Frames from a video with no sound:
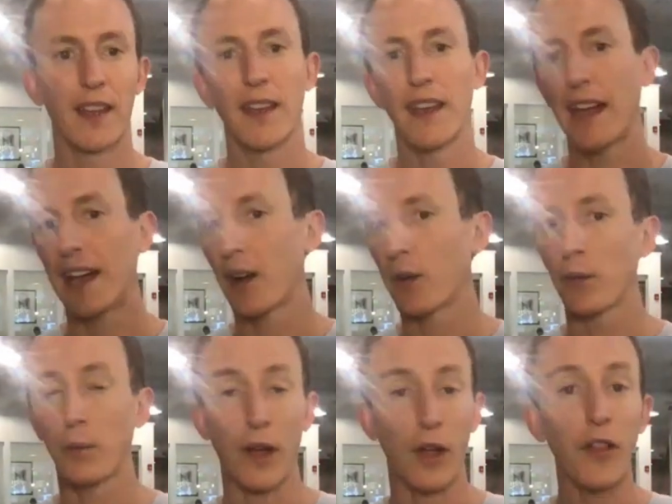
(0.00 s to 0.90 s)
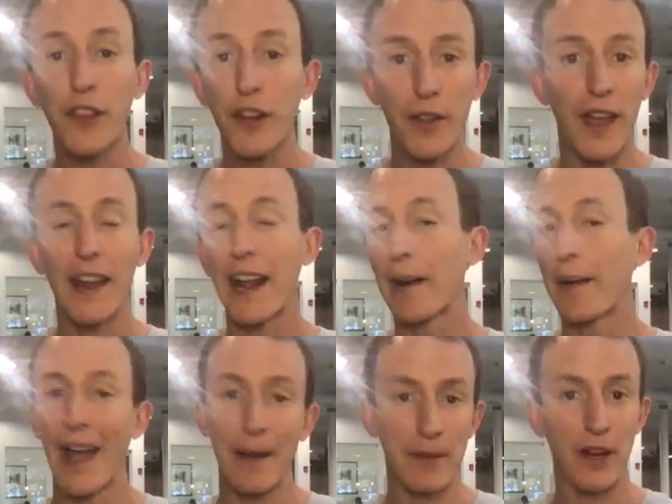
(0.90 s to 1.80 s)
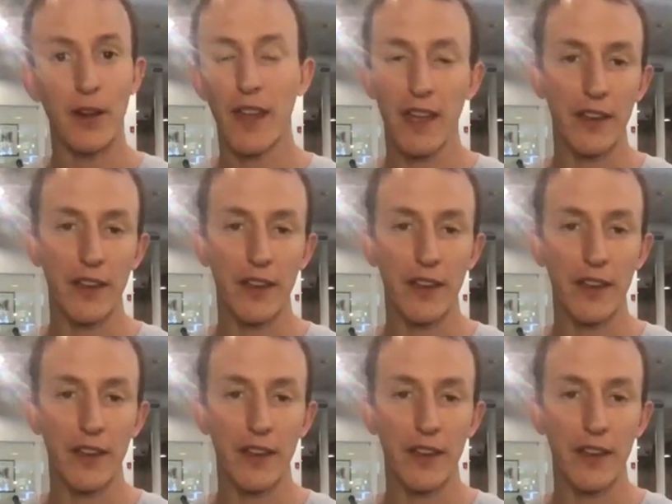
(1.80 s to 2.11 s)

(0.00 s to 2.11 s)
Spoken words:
How wealthy are they? And how happy are they?